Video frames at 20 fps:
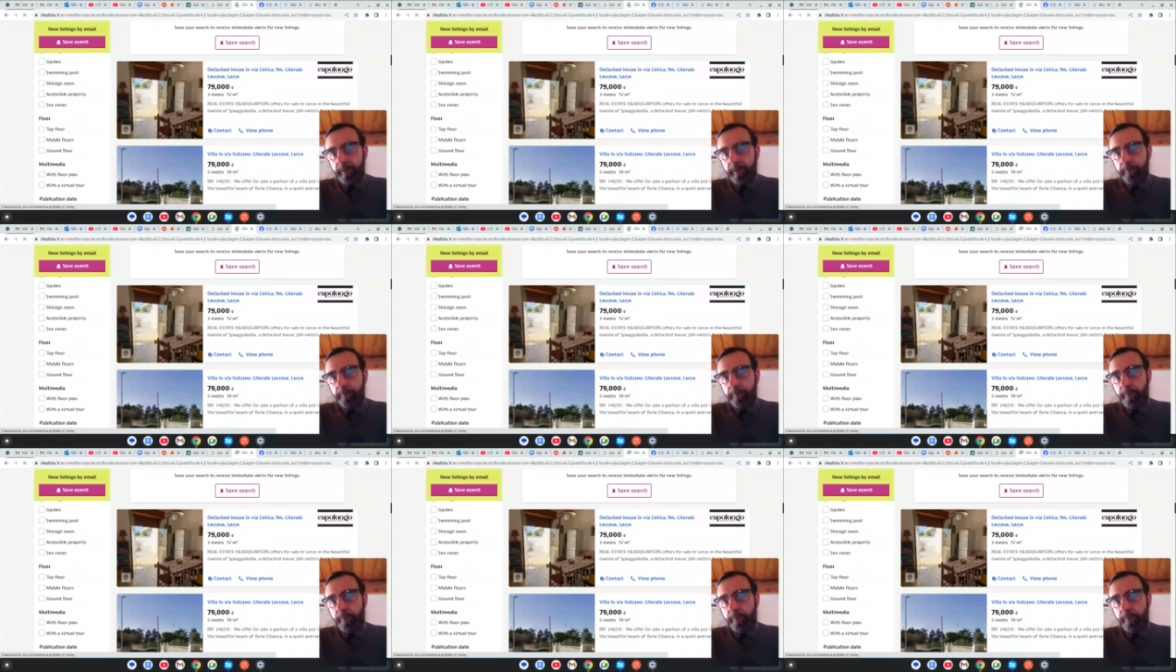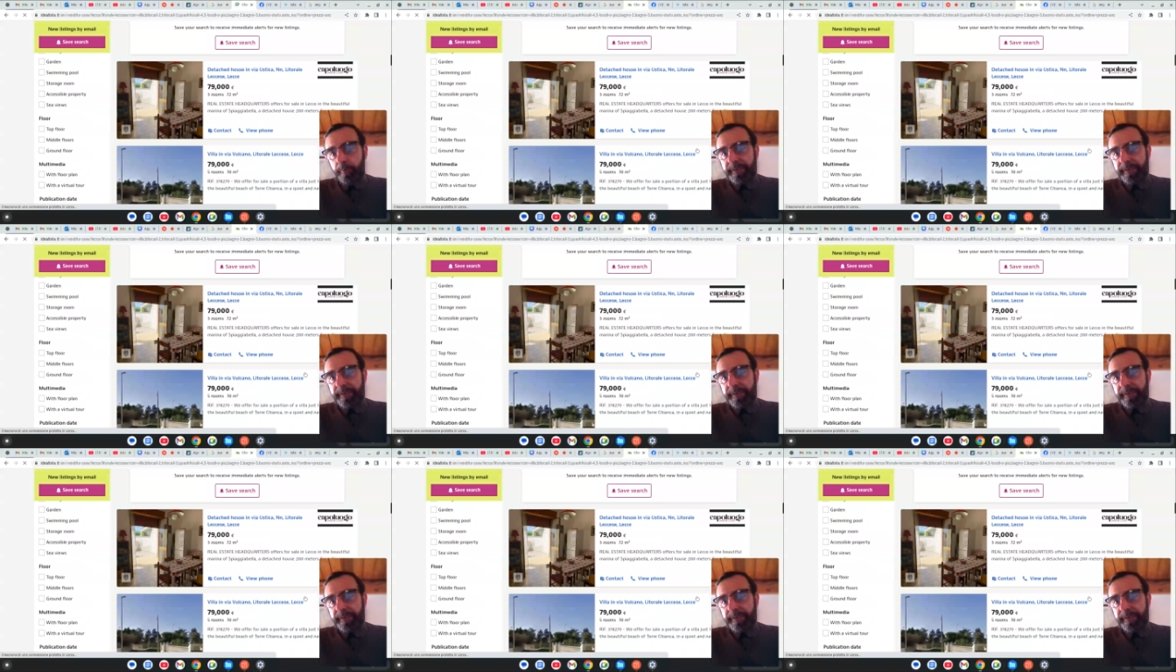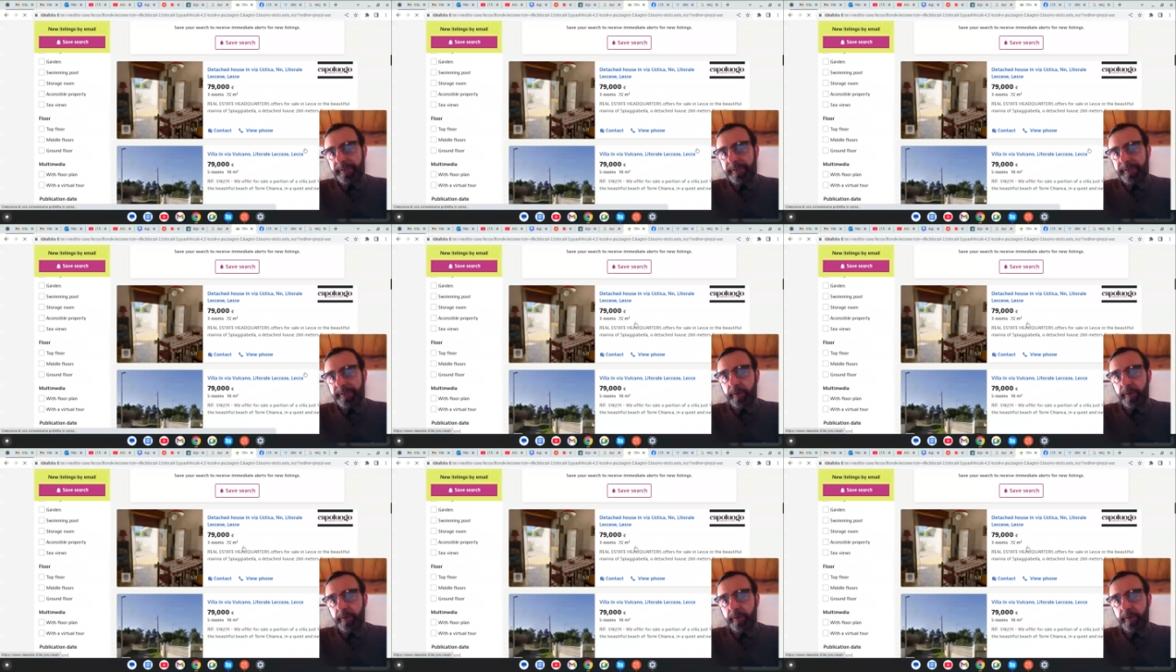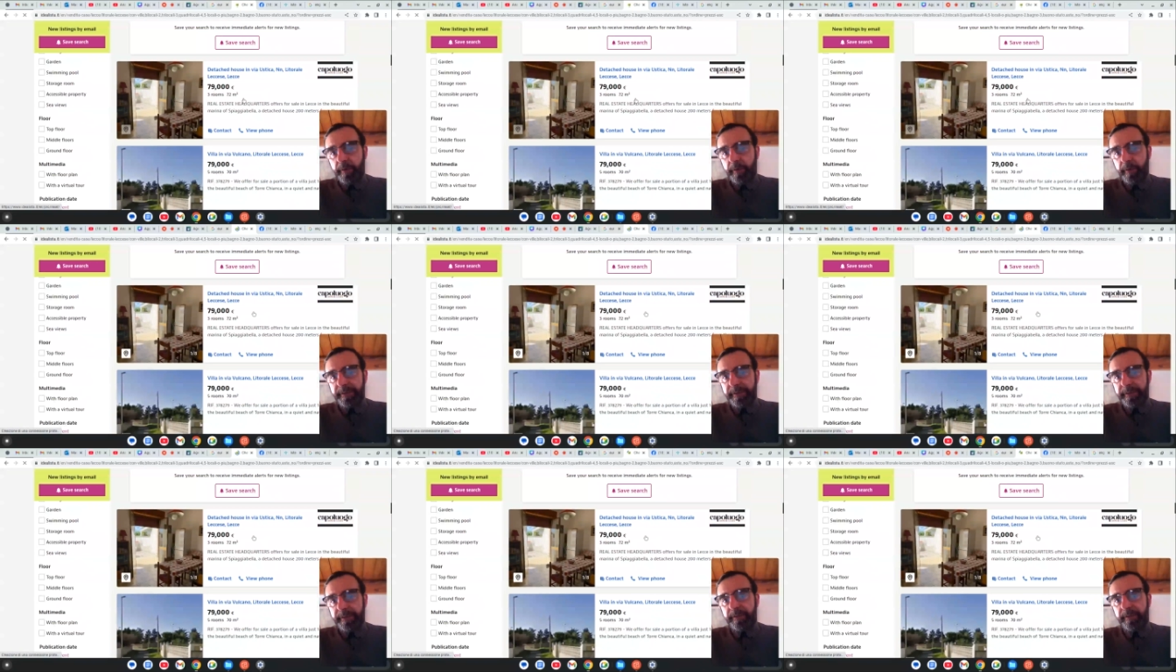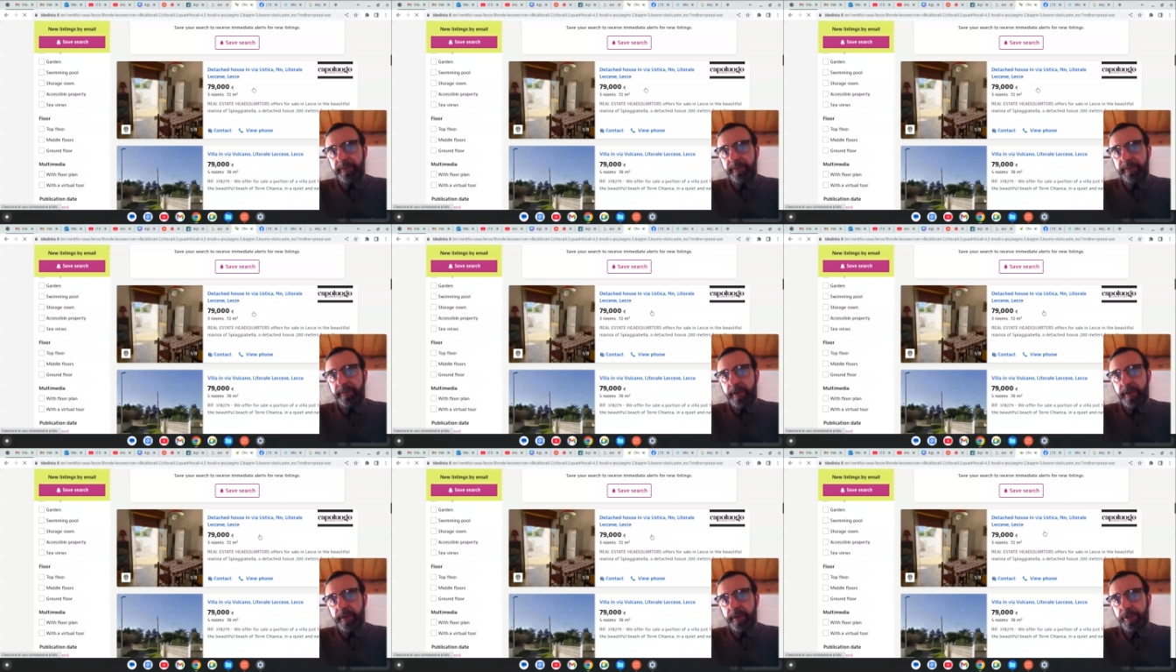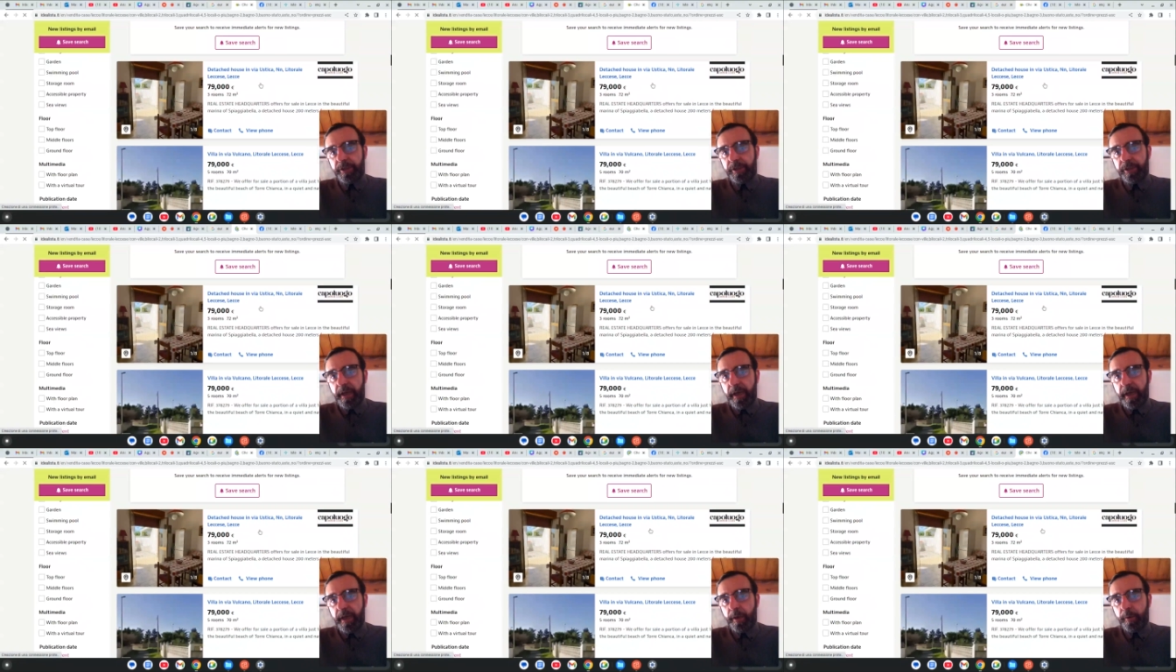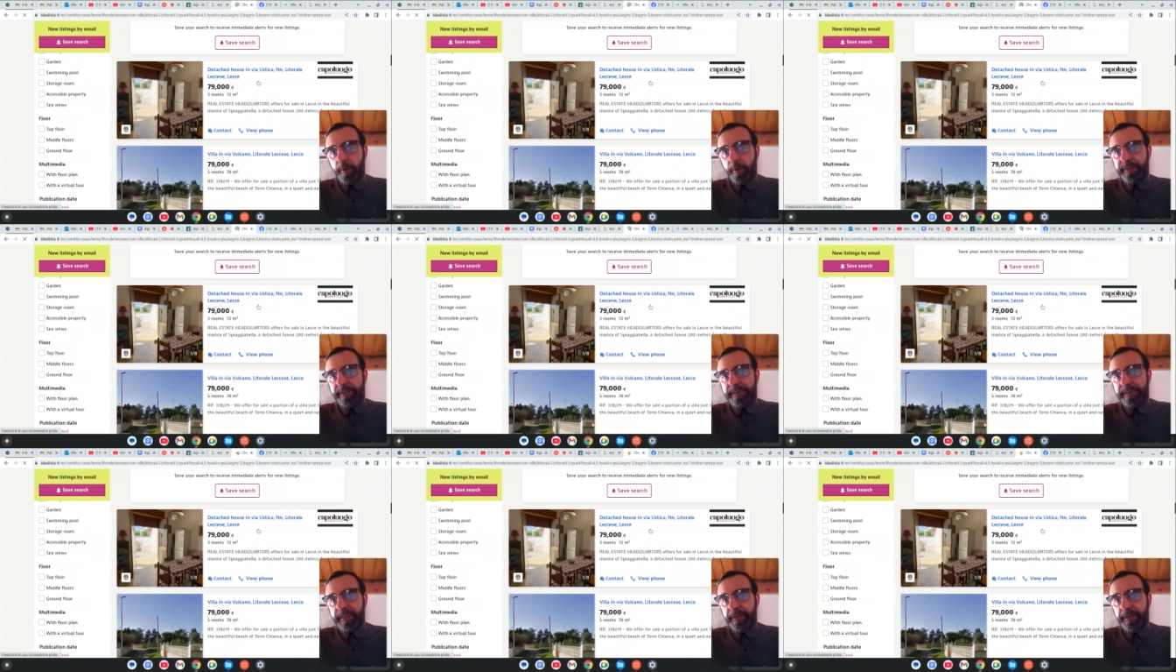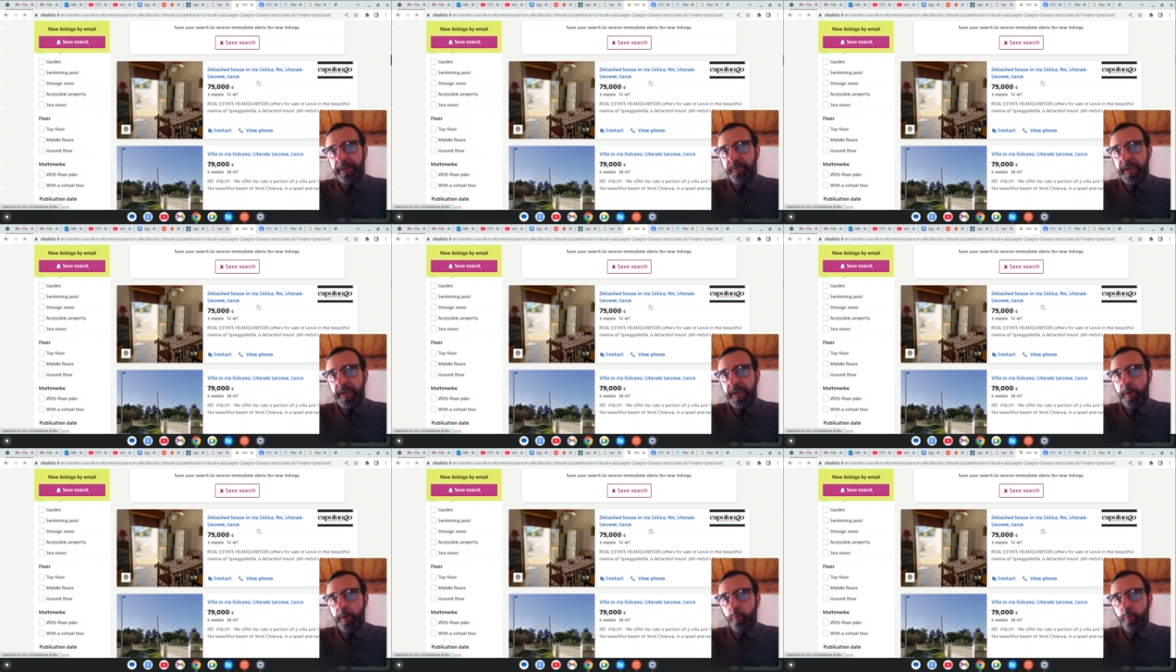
real estate. Now let's see, detached house in Via